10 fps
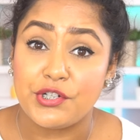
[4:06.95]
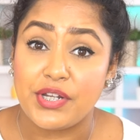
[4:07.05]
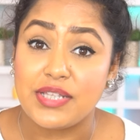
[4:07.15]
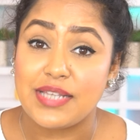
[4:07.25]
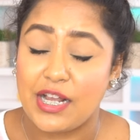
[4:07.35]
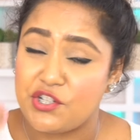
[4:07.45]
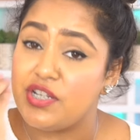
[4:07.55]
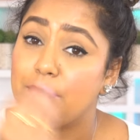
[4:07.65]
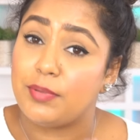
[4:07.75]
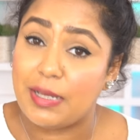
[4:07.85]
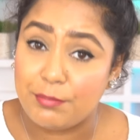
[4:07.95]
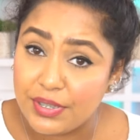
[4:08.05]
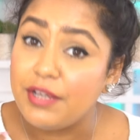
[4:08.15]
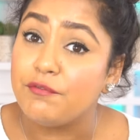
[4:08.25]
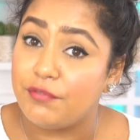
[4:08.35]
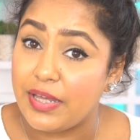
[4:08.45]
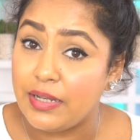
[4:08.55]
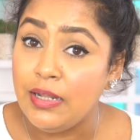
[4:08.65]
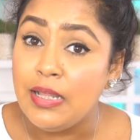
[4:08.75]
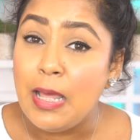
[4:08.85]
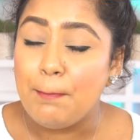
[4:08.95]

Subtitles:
shades actually apply pretty well,